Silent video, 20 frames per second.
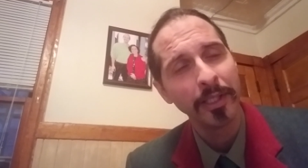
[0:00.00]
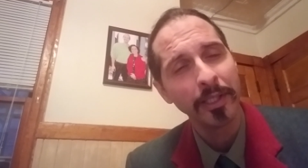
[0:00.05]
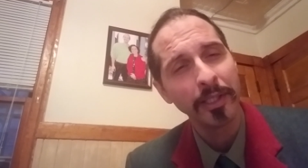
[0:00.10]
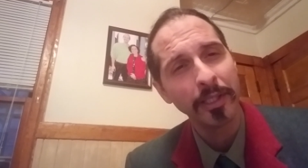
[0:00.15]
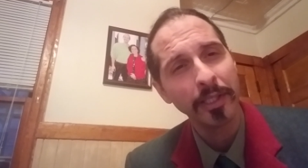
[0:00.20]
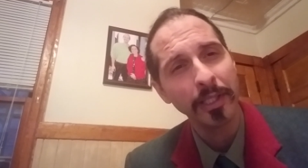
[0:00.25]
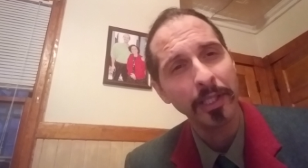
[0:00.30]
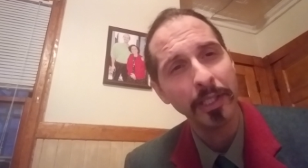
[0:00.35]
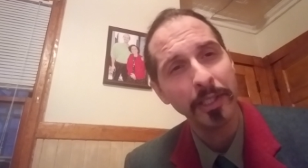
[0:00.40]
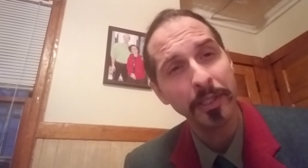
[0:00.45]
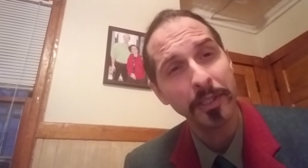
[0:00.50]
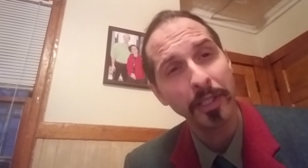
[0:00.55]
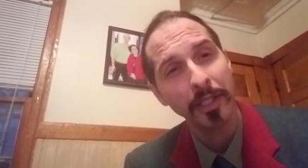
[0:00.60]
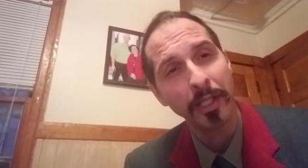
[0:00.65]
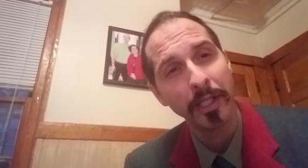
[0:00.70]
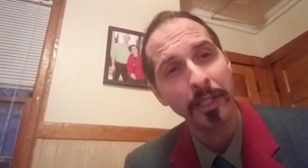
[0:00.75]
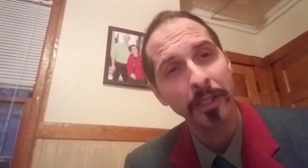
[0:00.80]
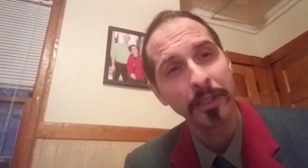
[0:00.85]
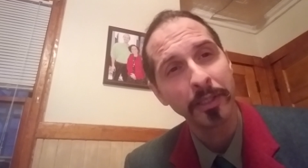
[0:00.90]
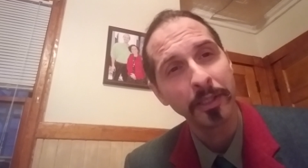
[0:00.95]
And uh,
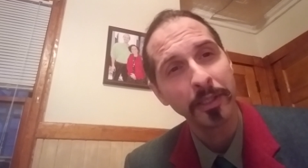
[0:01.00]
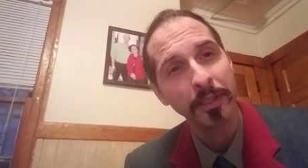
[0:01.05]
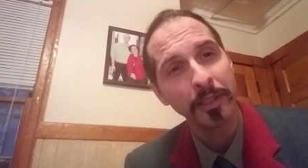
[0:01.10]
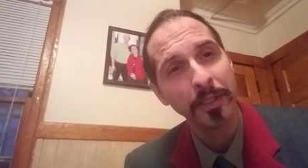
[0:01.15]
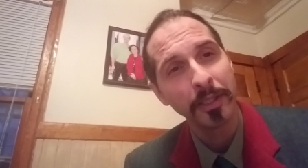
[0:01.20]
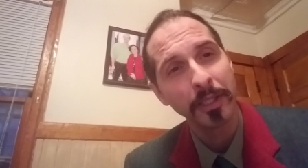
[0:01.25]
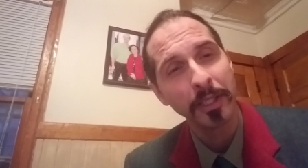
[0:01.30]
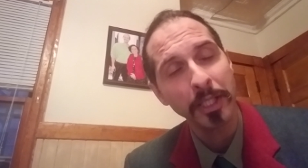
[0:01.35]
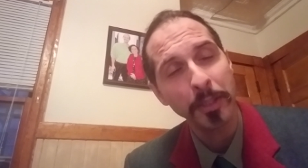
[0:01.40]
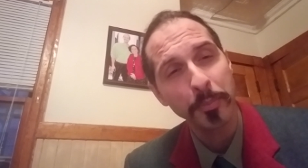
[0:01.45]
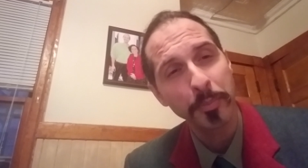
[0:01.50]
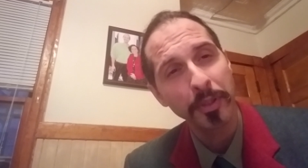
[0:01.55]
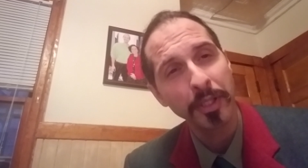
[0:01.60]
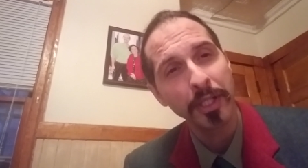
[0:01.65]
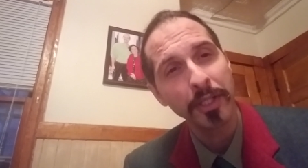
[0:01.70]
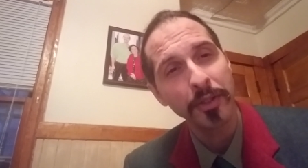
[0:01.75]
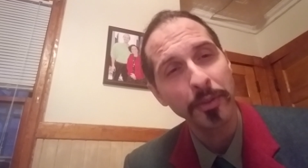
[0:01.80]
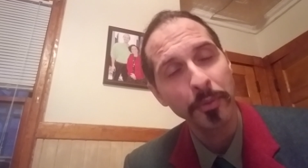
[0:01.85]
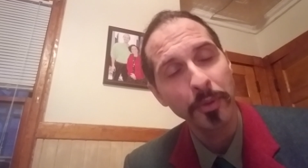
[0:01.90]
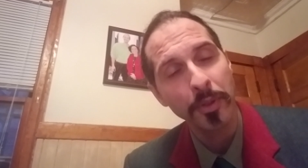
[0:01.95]
keep
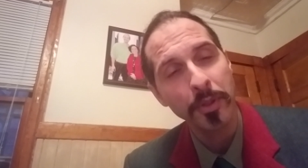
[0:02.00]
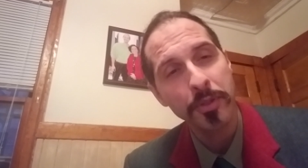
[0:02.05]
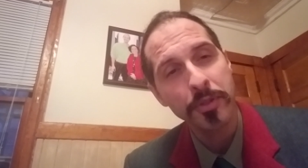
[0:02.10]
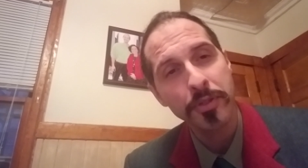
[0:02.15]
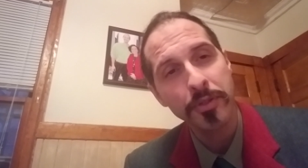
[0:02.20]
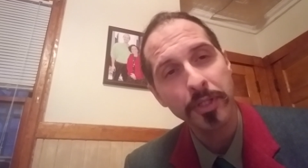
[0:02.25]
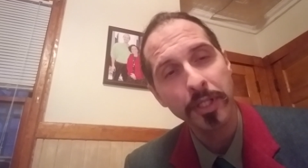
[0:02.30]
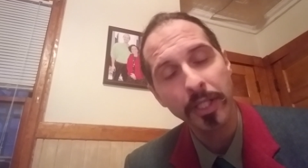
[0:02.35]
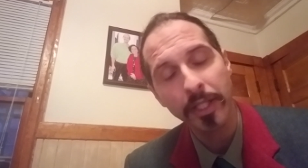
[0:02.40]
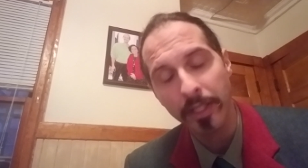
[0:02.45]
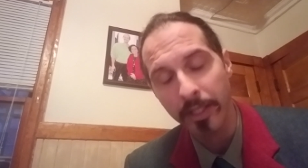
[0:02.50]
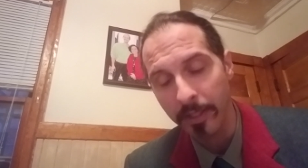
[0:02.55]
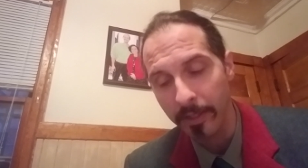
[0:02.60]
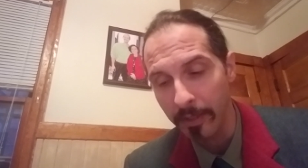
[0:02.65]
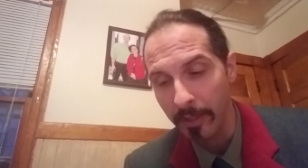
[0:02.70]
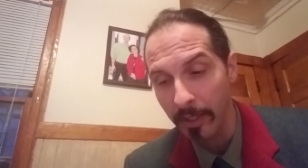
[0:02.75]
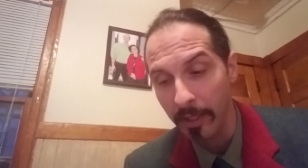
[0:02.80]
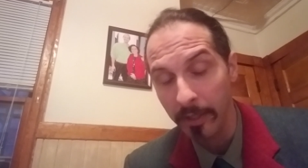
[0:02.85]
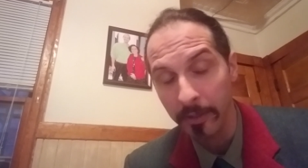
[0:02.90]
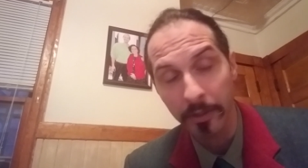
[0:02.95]
praying the rosary and
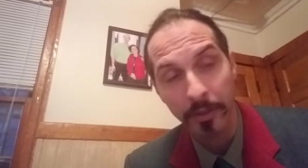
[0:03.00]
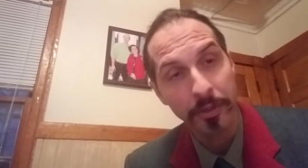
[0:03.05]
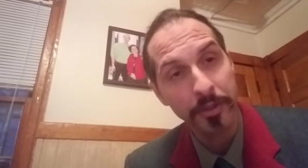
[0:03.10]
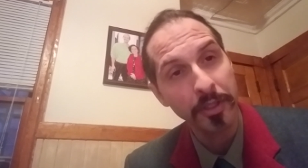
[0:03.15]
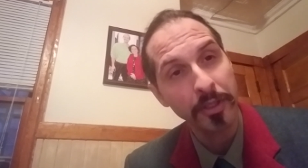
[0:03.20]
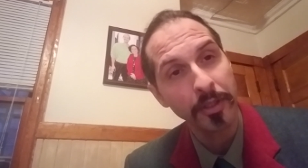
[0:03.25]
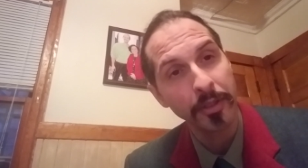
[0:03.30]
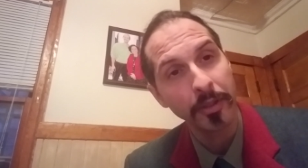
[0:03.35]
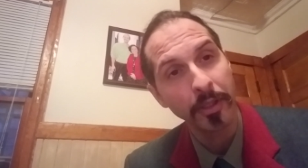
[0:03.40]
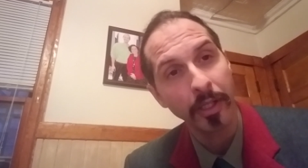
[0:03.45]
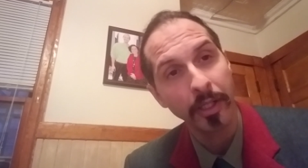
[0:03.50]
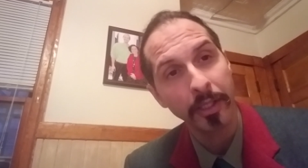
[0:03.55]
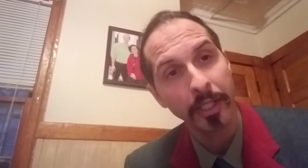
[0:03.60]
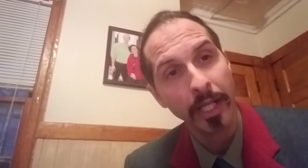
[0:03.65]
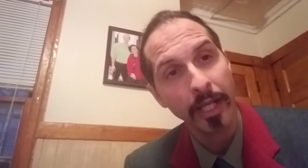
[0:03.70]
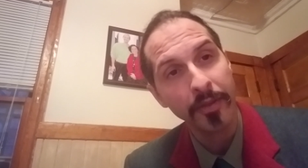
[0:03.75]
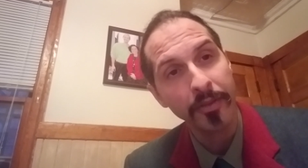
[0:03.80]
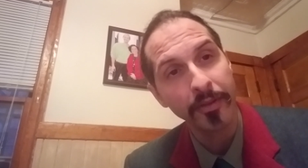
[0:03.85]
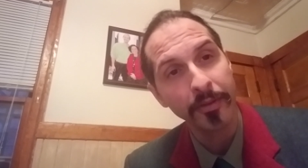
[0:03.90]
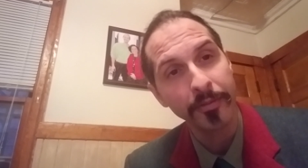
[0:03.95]
uh, learn your uh,
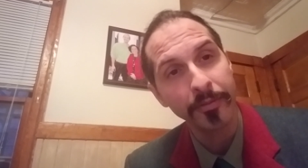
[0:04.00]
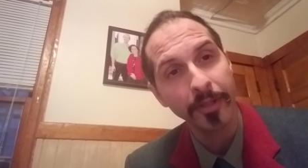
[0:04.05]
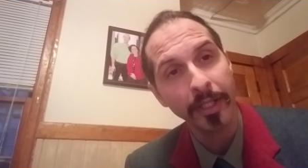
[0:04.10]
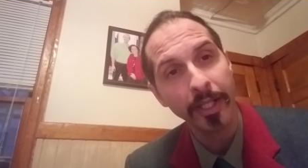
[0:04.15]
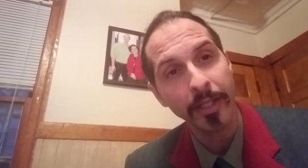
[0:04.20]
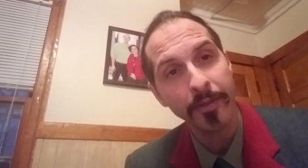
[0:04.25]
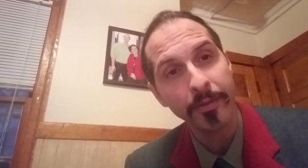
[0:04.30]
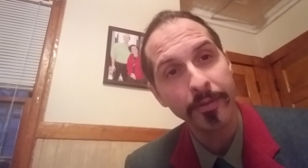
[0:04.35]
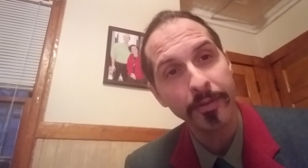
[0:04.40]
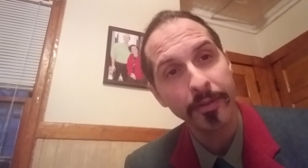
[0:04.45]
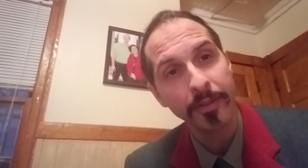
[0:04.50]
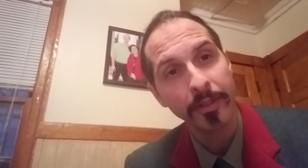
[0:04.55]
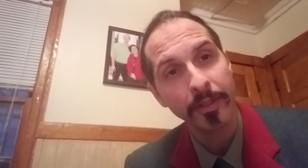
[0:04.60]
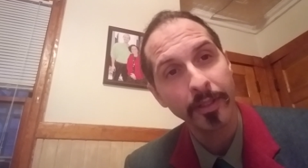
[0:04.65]
Catholic faith.